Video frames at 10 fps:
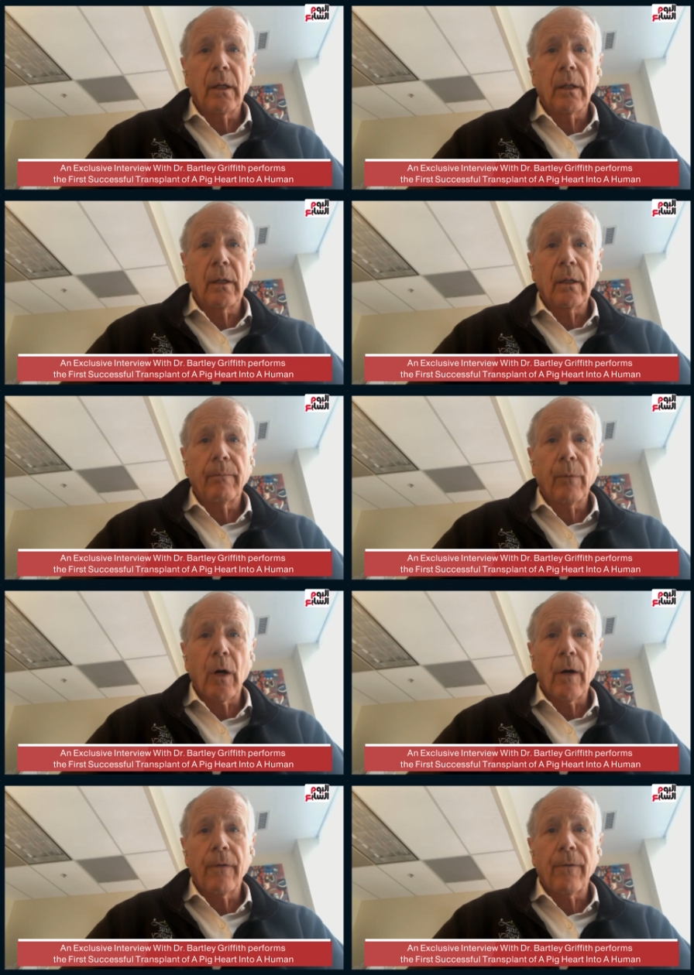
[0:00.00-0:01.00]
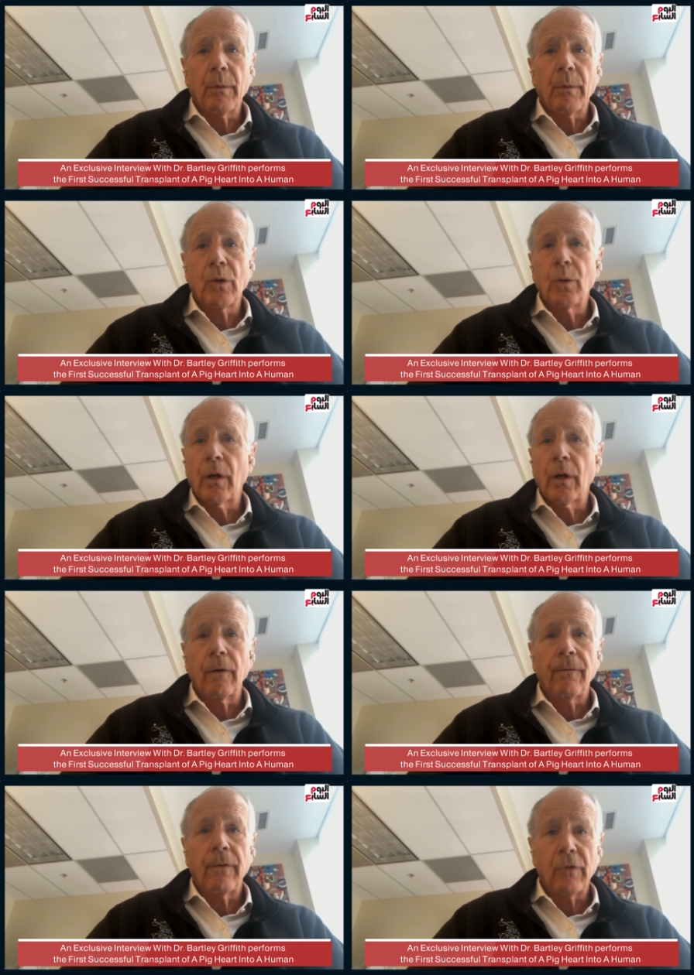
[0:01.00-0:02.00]
a uh, heart from a two
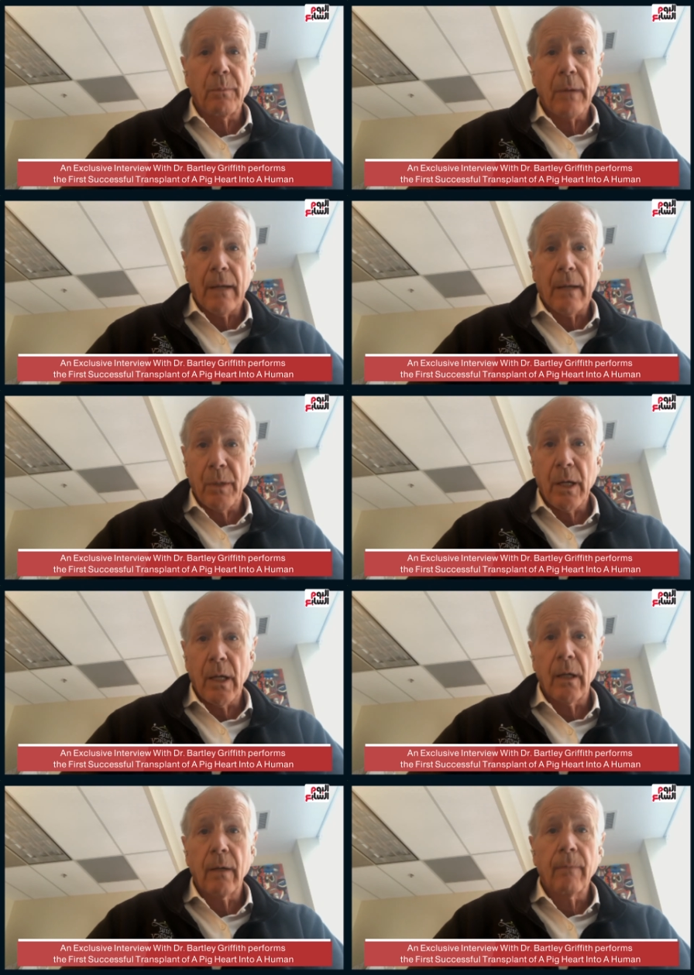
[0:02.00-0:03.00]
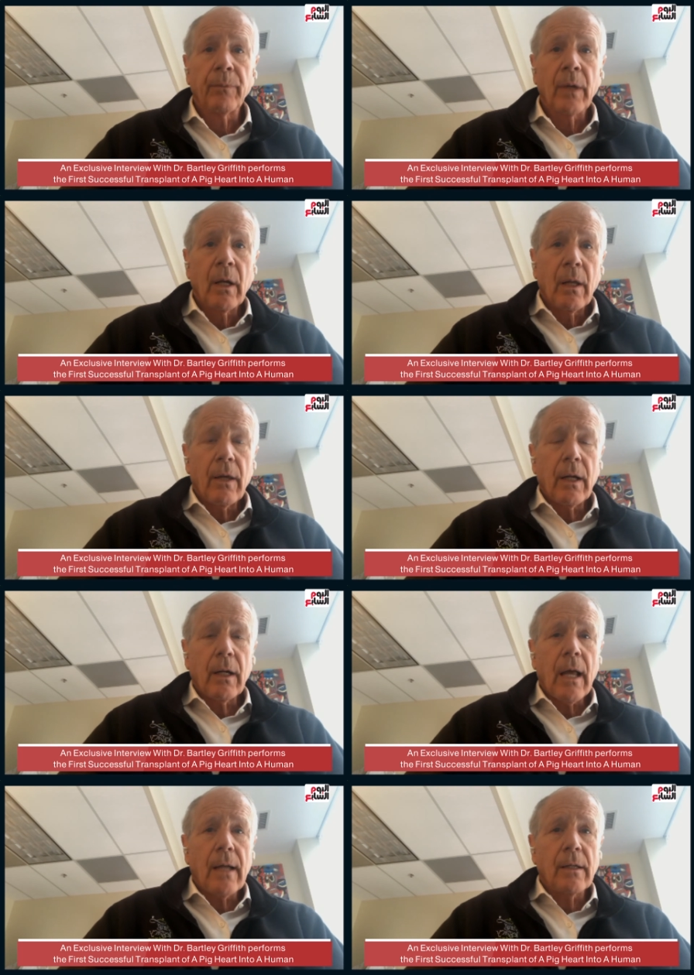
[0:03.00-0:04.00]
hundred fifty pound pig that
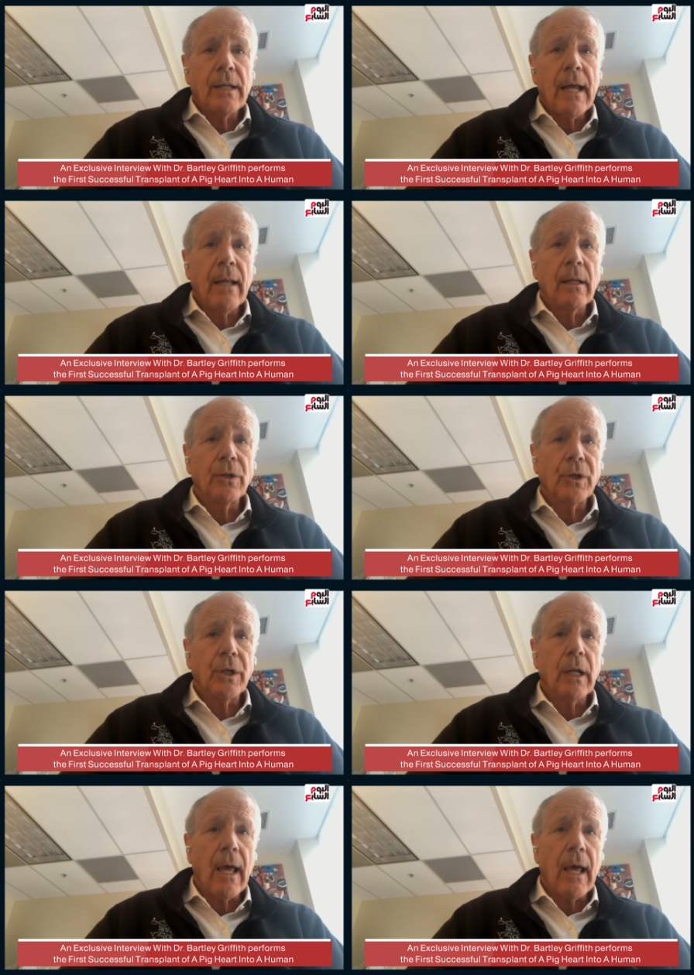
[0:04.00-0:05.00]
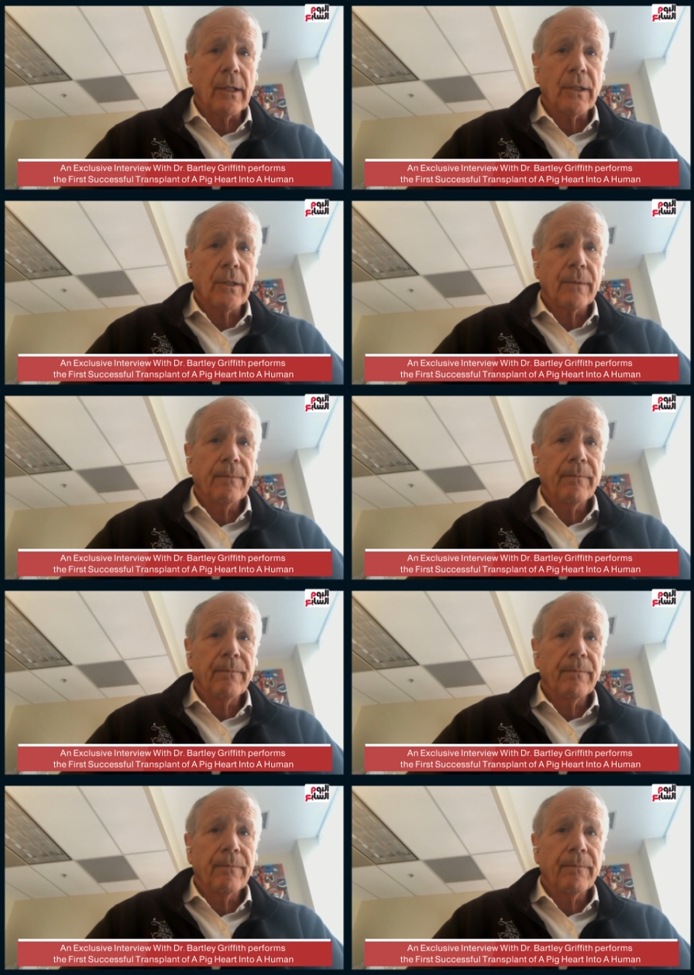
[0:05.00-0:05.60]
had had ten gene edits.